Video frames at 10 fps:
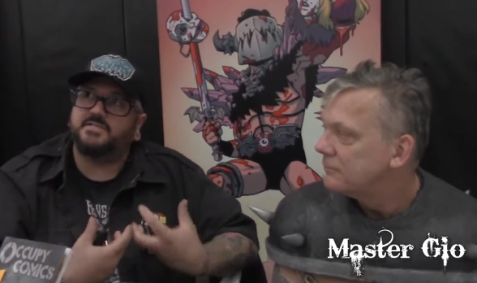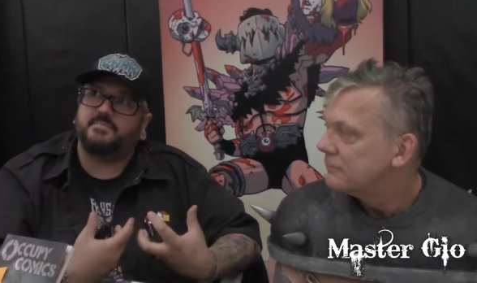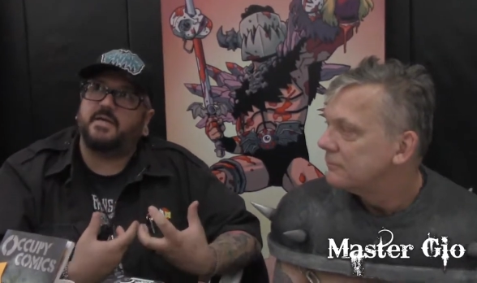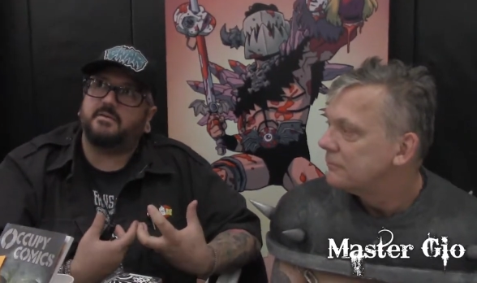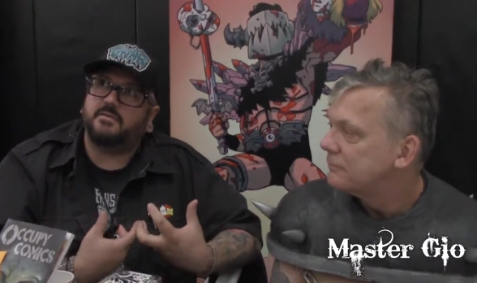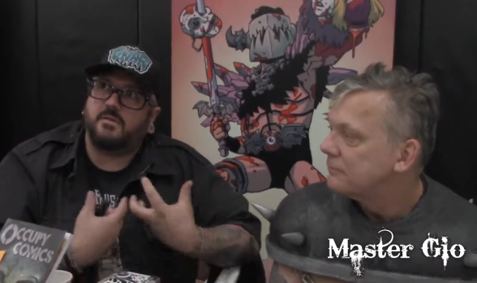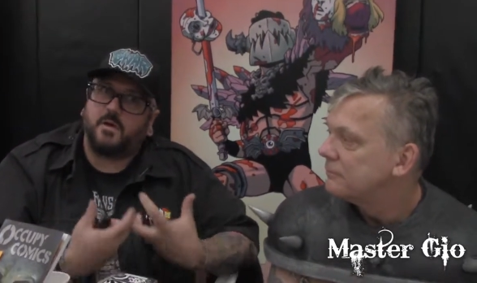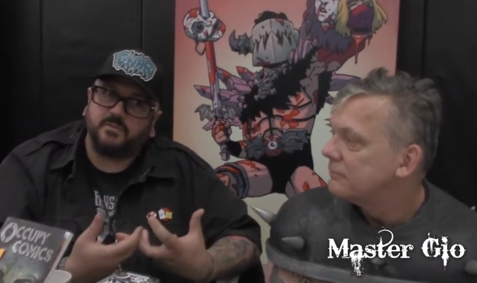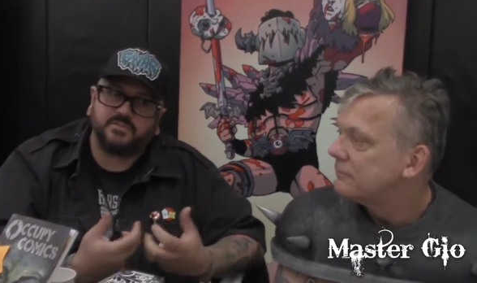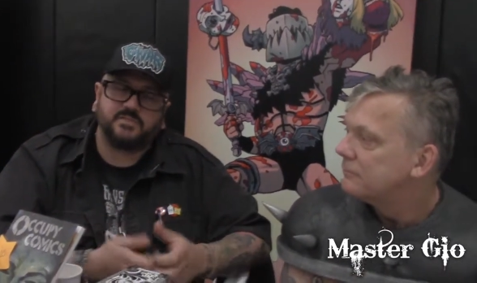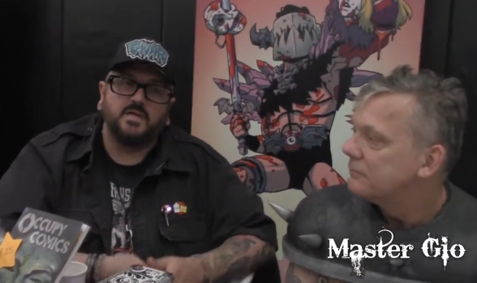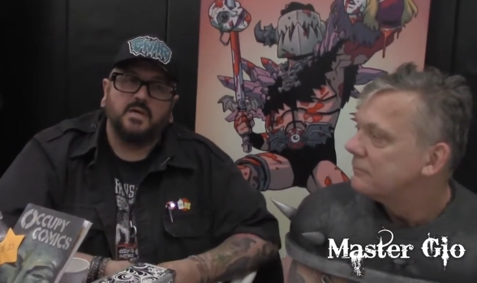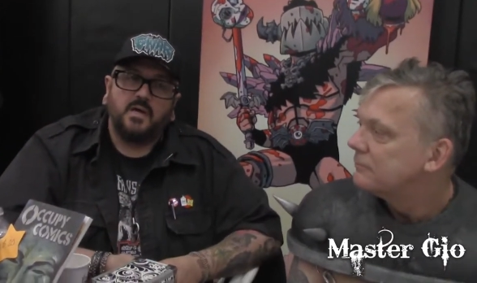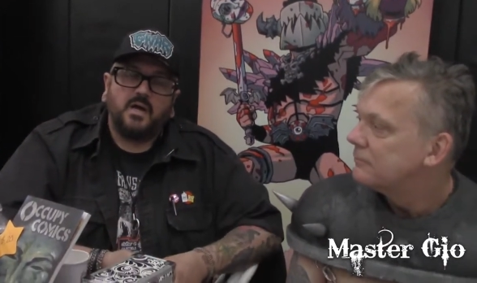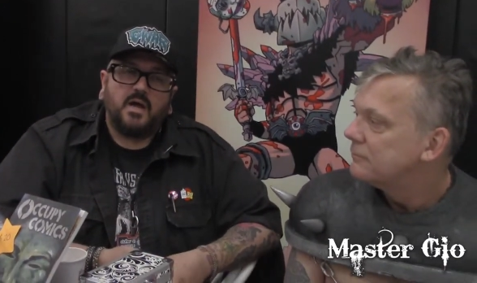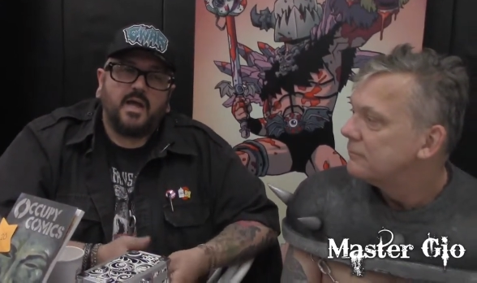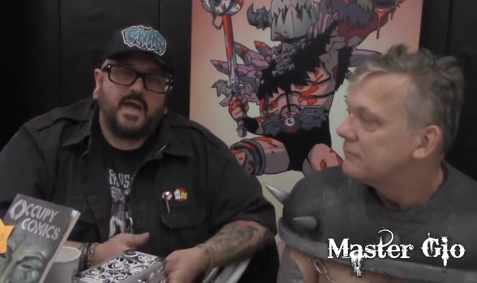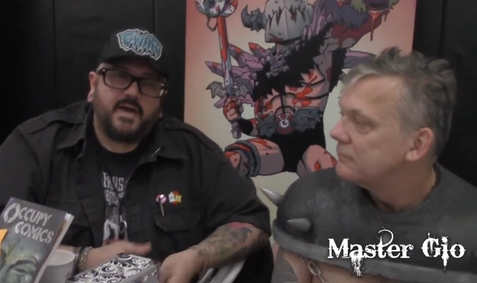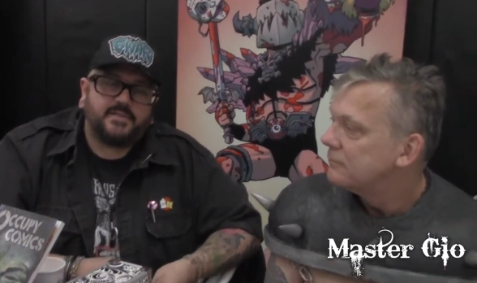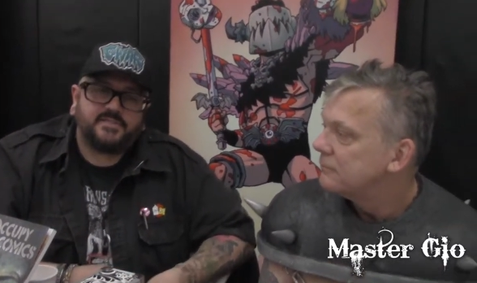Speaker 1: intimate and close.
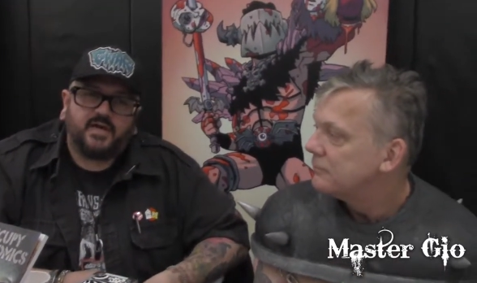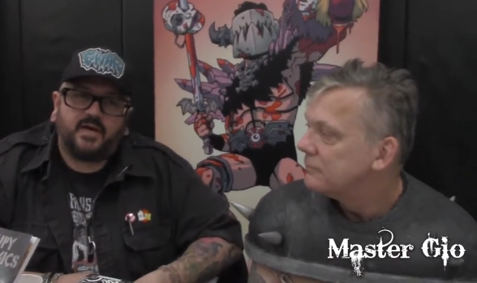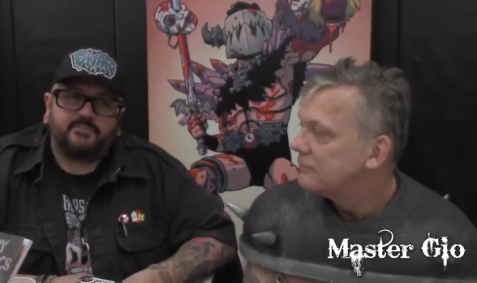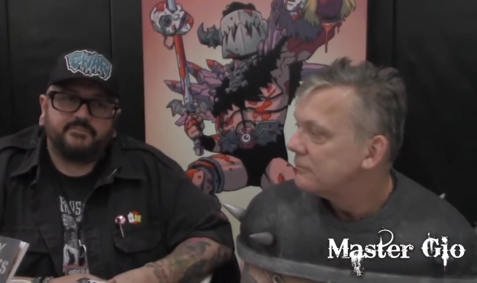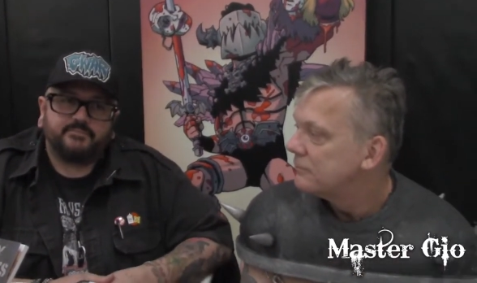And uh,